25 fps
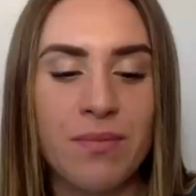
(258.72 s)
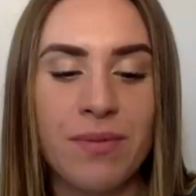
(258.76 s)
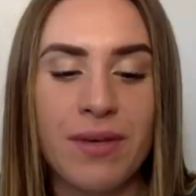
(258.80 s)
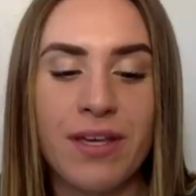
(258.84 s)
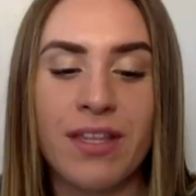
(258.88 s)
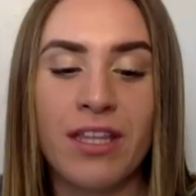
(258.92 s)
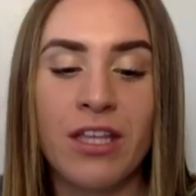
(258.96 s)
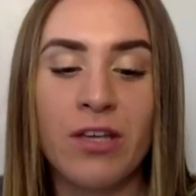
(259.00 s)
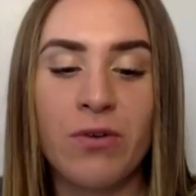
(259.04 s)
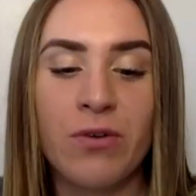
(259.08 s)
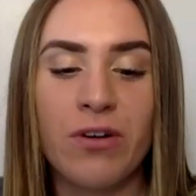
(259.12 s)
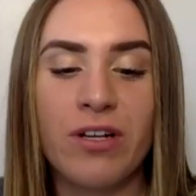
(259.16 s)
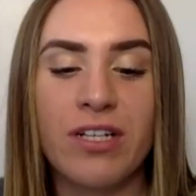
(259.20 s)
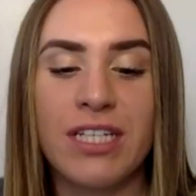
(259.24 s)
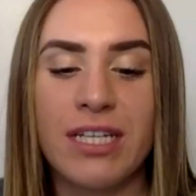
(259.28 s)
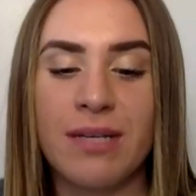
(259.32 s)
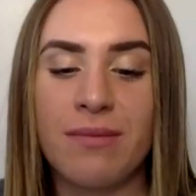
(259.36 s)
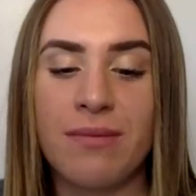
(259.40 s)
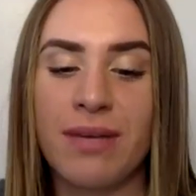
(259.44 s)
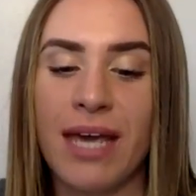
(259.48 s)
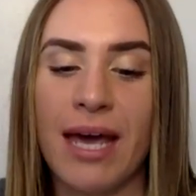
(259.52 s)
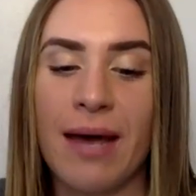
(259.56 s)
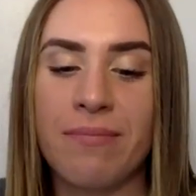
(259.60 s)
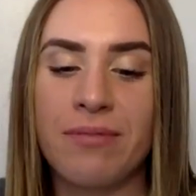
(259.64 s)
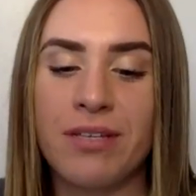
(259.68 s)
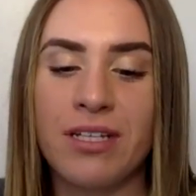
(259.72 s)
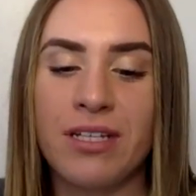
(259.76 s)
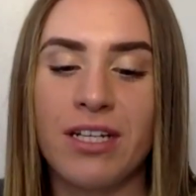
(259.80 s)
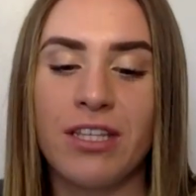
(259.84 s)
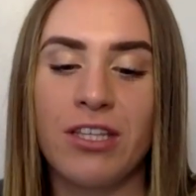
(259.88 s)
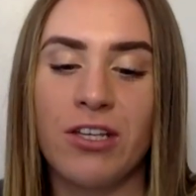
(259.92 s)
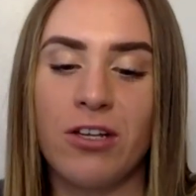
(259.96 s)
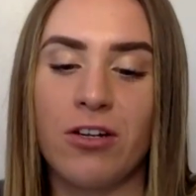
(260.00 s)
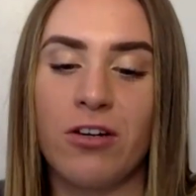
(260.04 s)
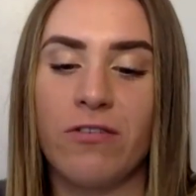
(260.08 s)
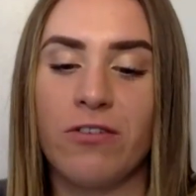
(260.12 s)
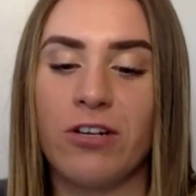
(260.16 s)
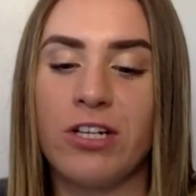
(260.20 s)
being that you were a team captain at the
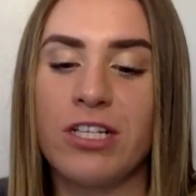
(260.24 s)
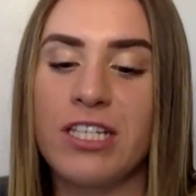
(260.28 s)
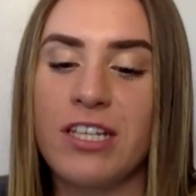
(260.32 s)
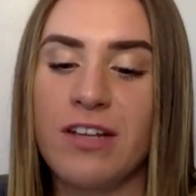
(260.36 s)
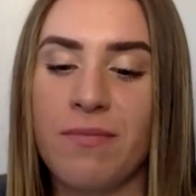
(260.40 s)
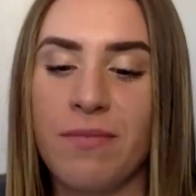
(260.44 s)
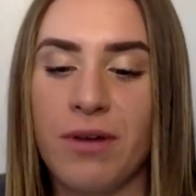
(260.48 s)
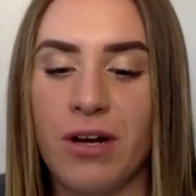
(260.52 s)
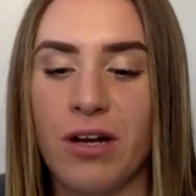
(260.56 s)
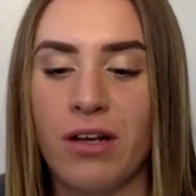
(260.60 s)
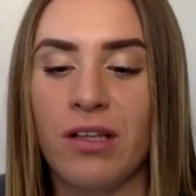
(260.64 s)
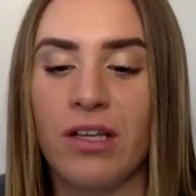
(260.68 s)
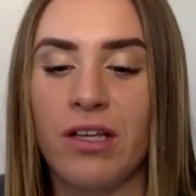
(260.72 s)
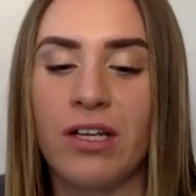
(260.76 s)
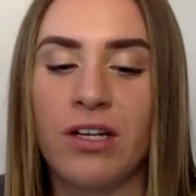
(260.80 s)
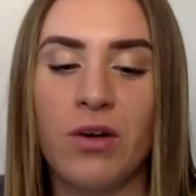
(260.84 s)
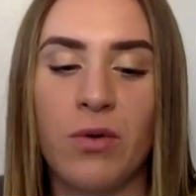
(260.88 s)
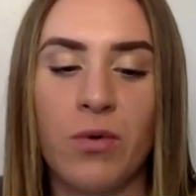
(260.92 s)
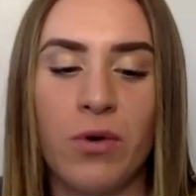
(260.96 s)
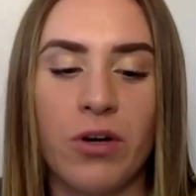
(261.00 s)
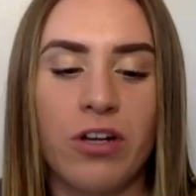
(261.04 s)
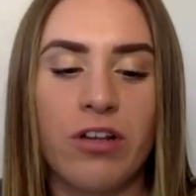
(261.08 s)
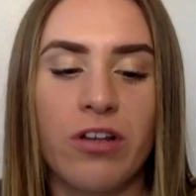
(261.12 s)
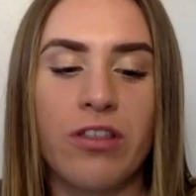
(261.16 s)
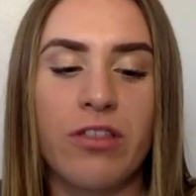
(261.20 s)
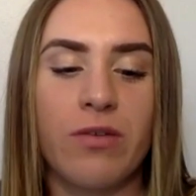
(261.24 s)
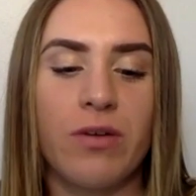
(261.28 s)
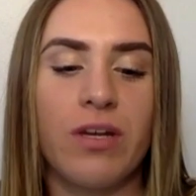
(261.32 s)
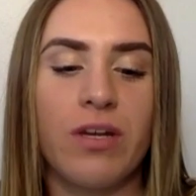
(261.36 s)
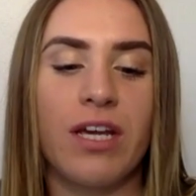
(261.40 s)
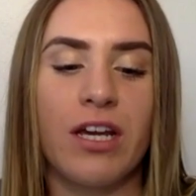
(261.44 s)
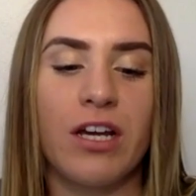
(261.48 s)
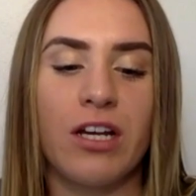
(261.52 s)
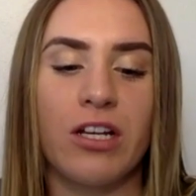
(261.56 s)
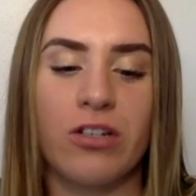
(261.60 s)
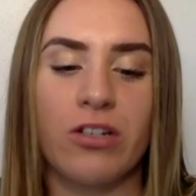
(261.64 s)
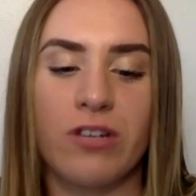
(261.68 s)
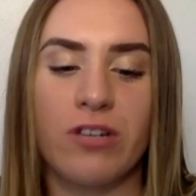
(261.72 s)
University of Maryland, what are three
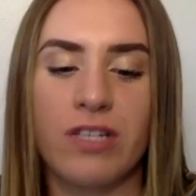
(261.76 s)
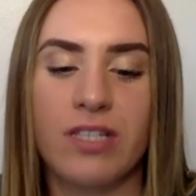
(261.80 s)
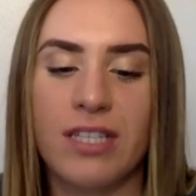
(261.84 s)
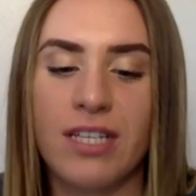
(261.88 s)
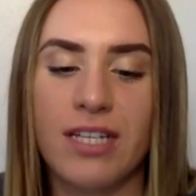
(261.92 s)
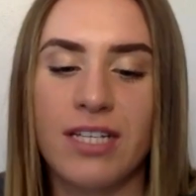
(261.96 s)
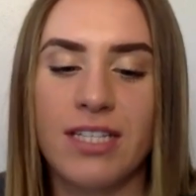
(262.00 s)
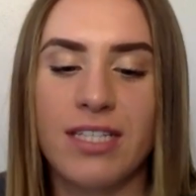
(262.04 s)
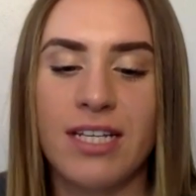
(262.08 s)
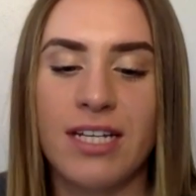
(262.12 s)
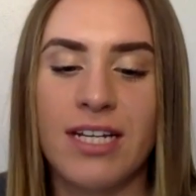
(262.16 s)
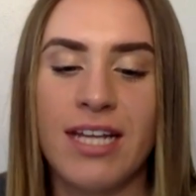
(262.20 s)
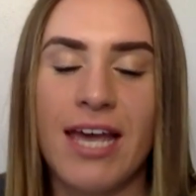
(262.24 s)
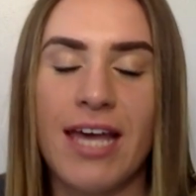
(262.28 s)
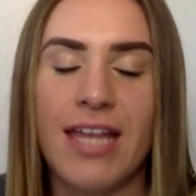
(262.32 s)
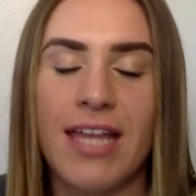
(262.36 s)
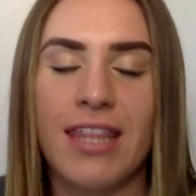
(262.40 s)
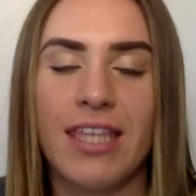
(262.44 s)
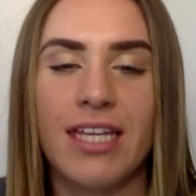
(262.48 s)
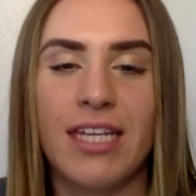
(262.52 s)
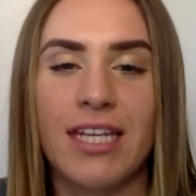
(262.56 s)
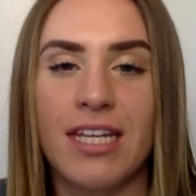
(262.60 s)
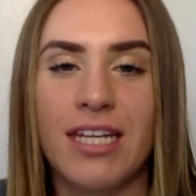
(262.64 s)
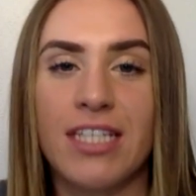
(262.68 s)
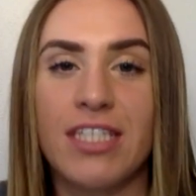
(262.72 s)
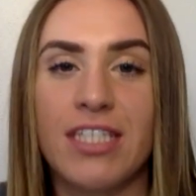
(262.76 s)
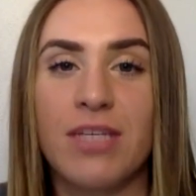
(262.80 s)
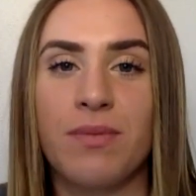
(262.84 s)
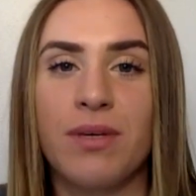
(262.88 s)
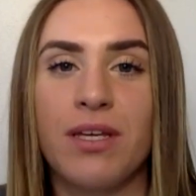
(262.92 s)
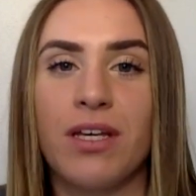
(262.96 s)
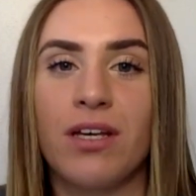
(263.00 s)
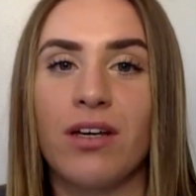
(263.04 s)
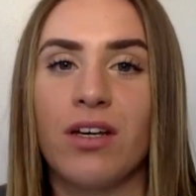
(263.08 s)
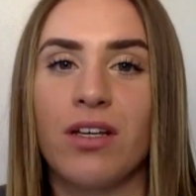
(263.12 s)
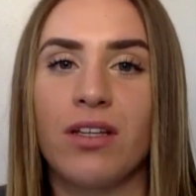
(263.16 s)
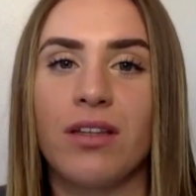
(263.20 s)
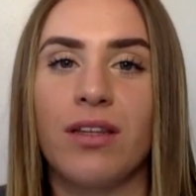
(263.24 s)
characteristics that an athlete needs to be
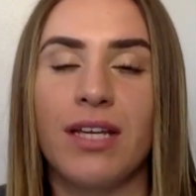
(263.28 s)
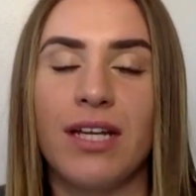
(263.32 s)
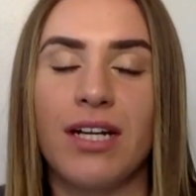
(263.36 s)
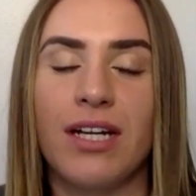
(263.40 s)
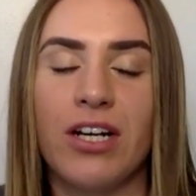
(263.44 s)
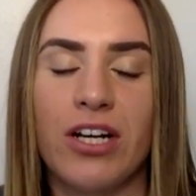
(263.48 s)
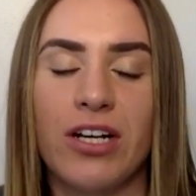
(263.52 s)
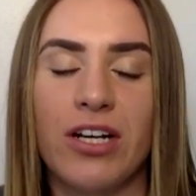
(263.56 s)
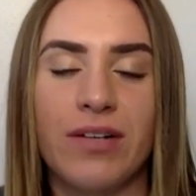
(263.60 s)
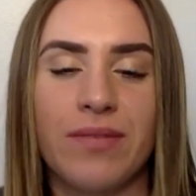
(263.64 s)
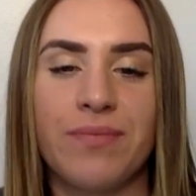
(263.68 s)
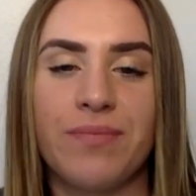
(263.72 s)
a good leader?